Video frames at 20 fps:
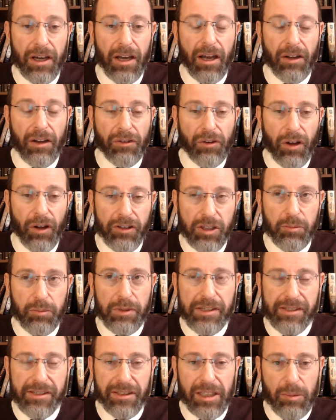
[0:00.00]
not to be
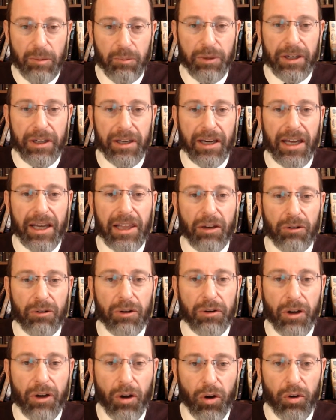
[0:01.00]
sleeping in their
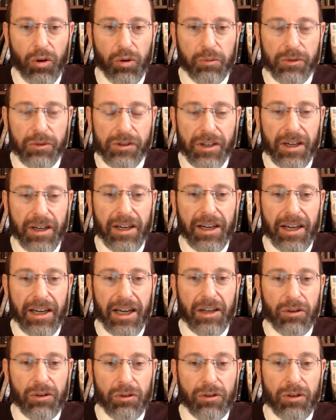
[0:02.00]
own homes
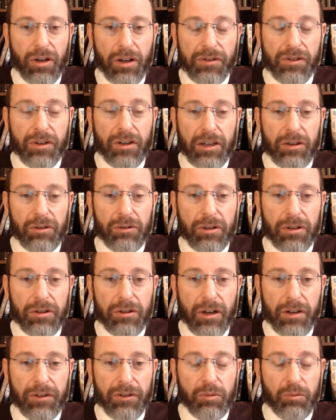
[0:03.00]
in order
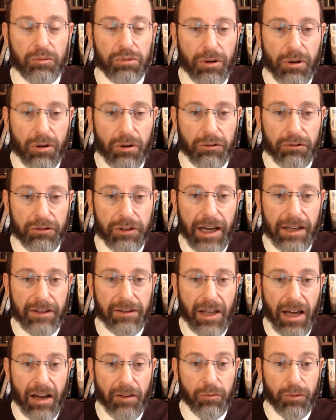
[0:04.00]
not to procreate
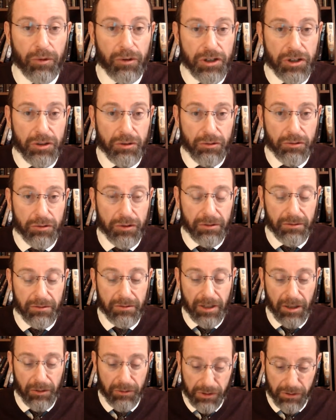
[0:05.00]
and have more children.
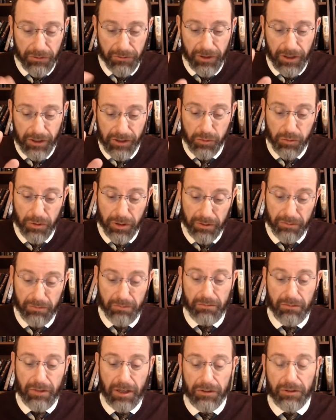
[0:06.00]
That was the first one.
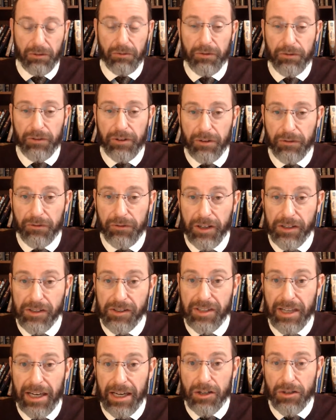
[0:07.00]
That's the first
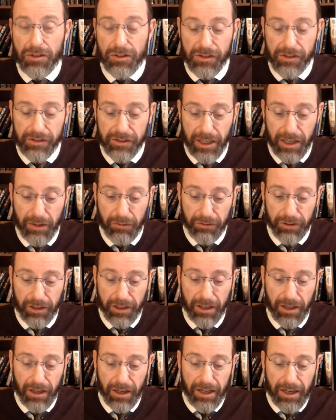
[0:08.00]
stage of the slavery.
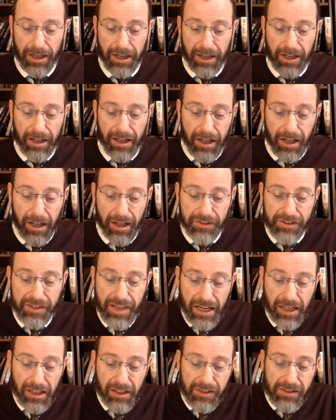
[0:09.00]
A
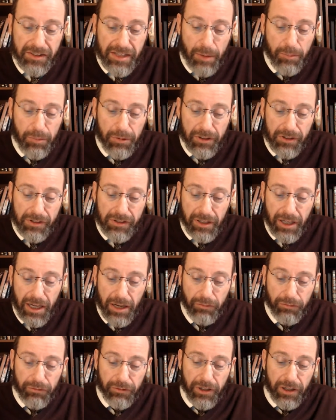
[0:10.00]
second step in the
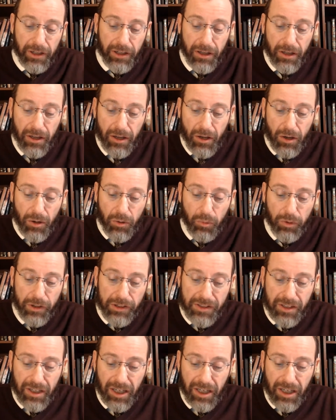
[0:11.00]
slavery was the